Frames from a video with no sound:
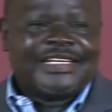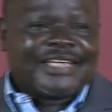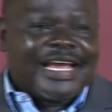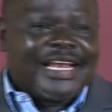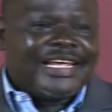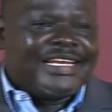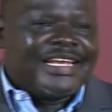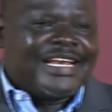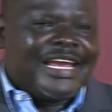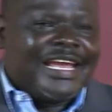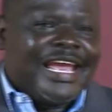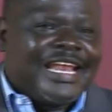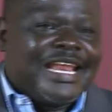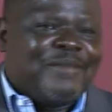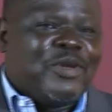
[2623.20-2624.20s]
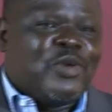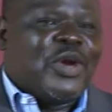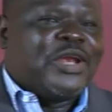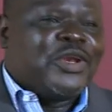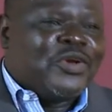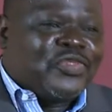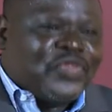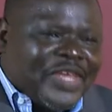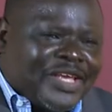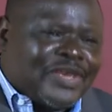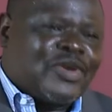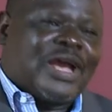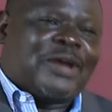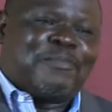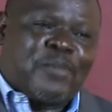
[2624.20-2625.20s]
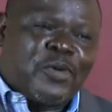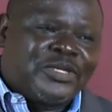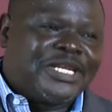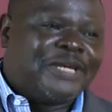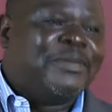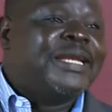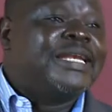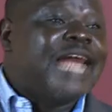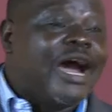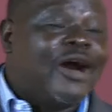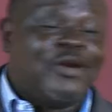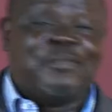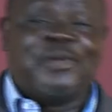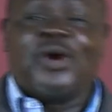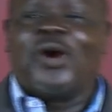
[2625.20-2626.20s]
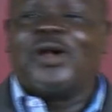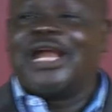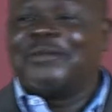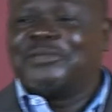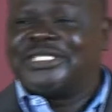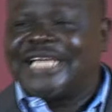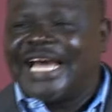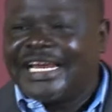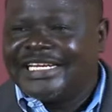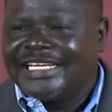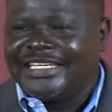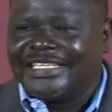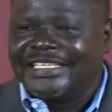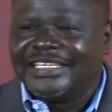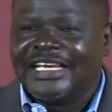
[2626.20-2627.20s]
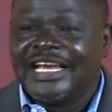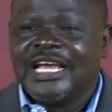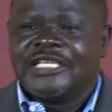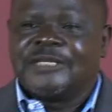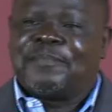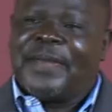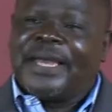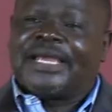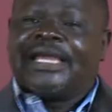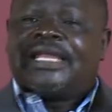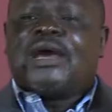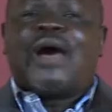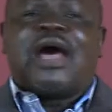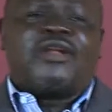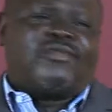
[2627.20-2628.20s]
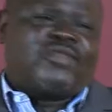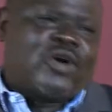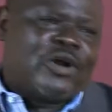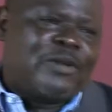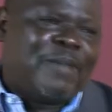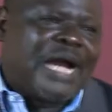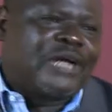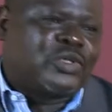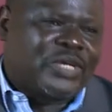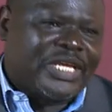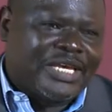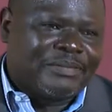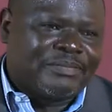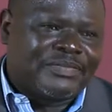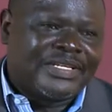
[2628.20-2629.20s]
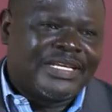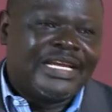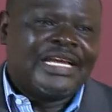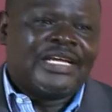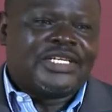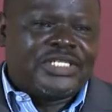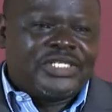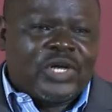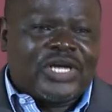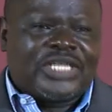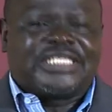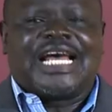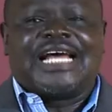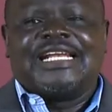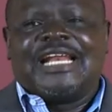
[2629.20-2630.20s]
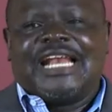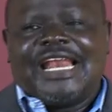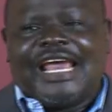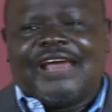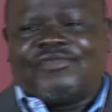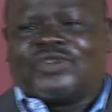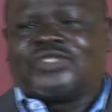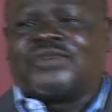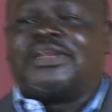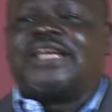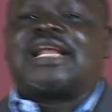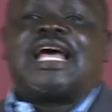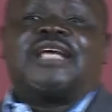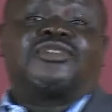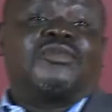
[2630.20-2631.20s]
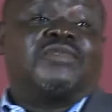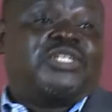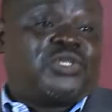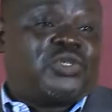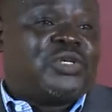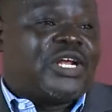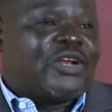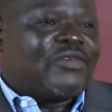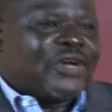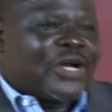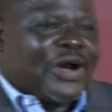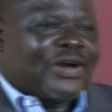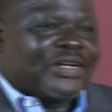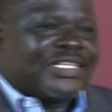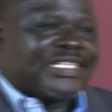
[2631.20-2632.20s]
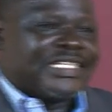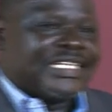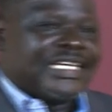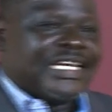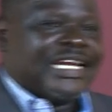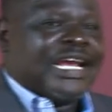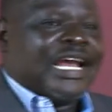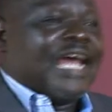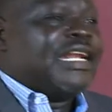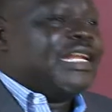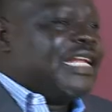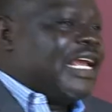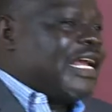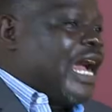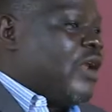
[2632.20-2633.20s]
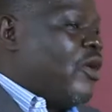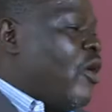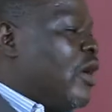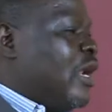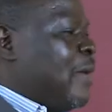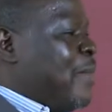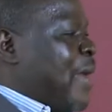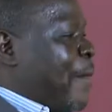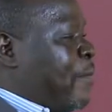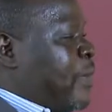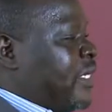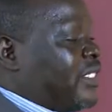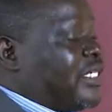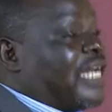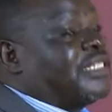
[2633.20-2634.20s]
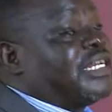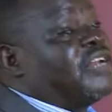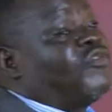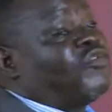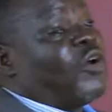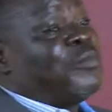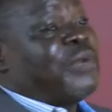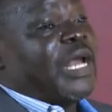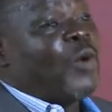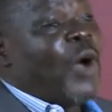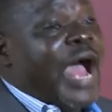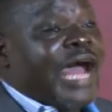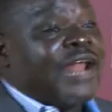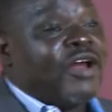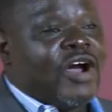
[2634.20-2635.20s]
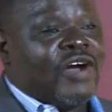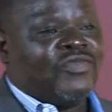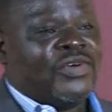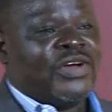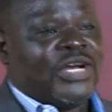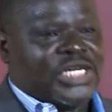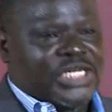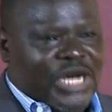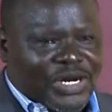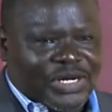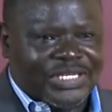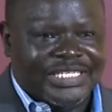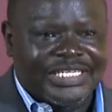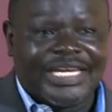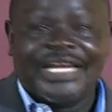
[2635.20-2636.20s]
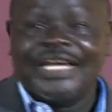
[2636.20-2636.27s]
telling the enemy, when you think you are putting me down, behold, I'm standing, speaking the word of God back to him. Those are the levels of the rights of the children of God. And they can only be appreciated from the word of God